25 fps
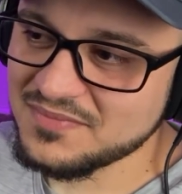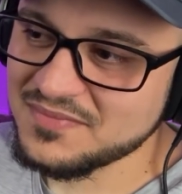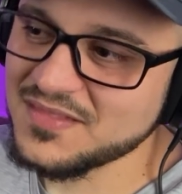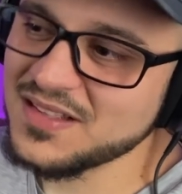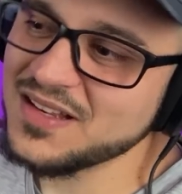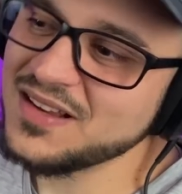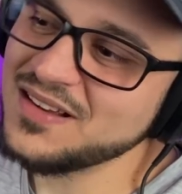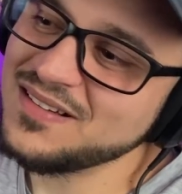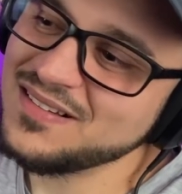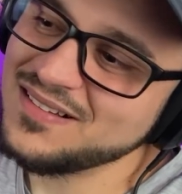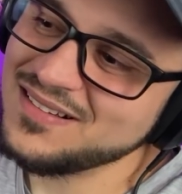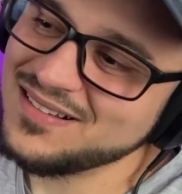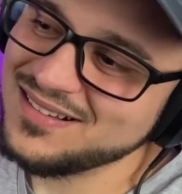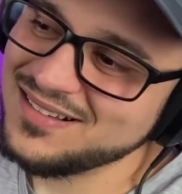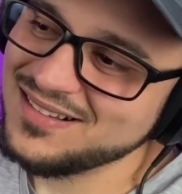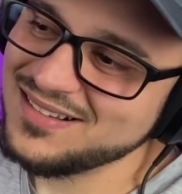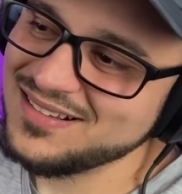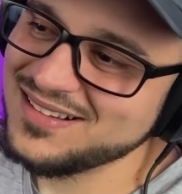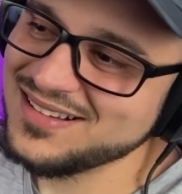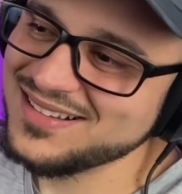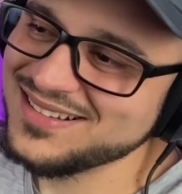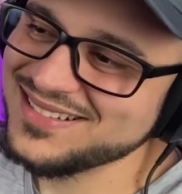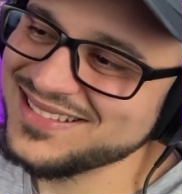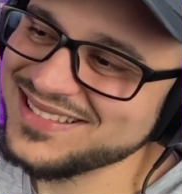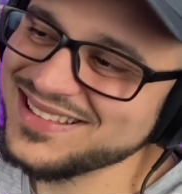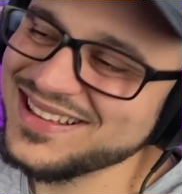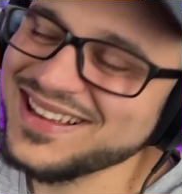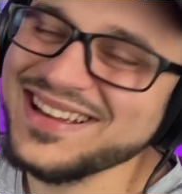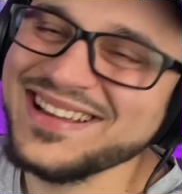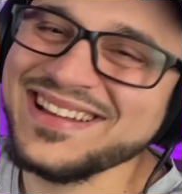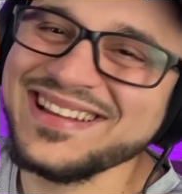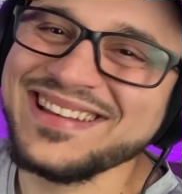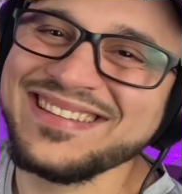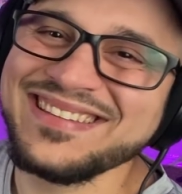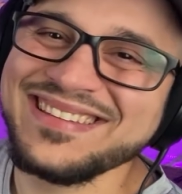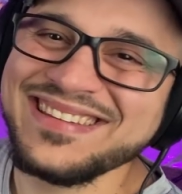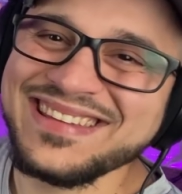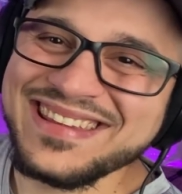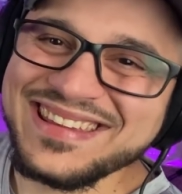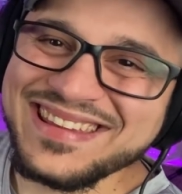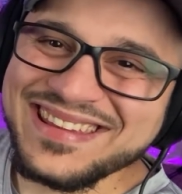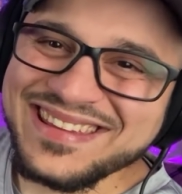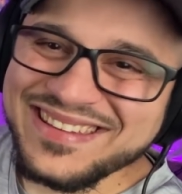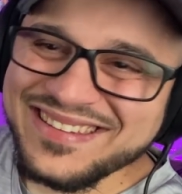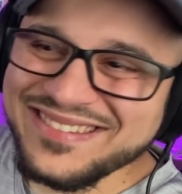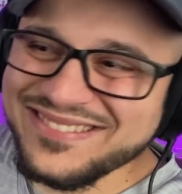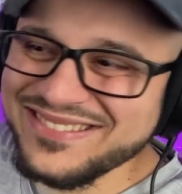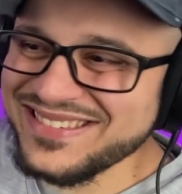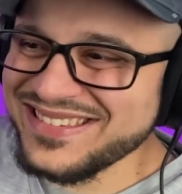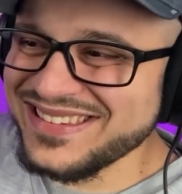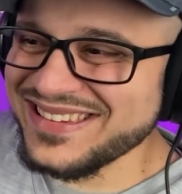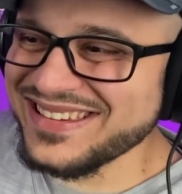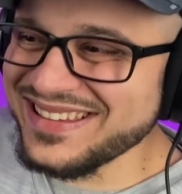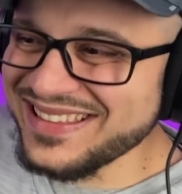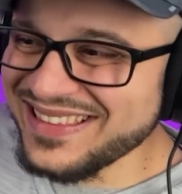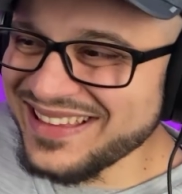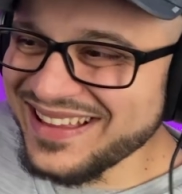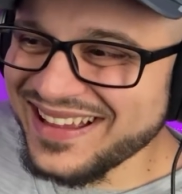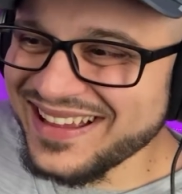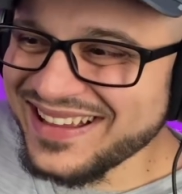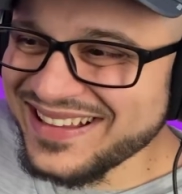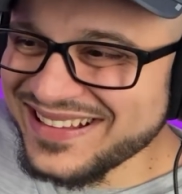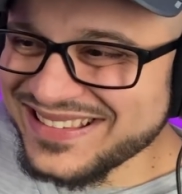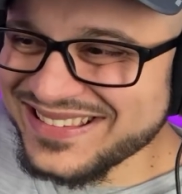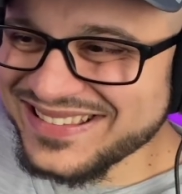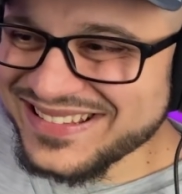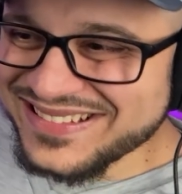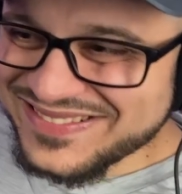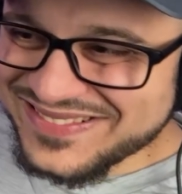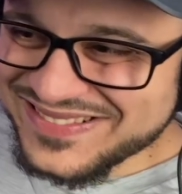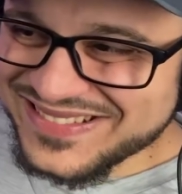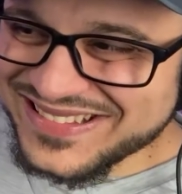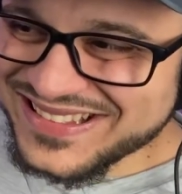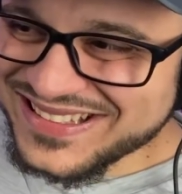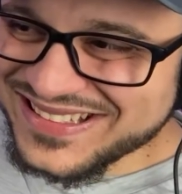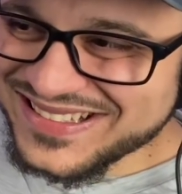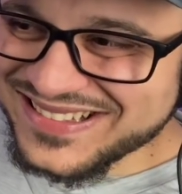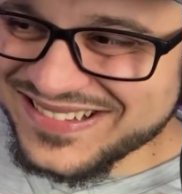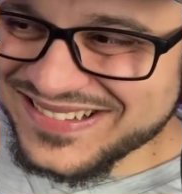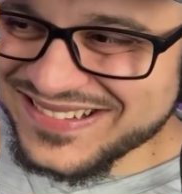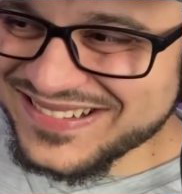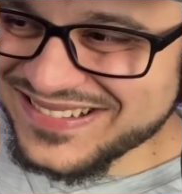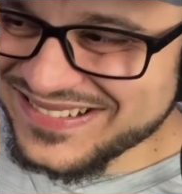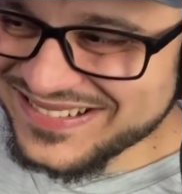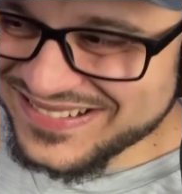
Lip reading: Aw, Nynaeve, she likes her too.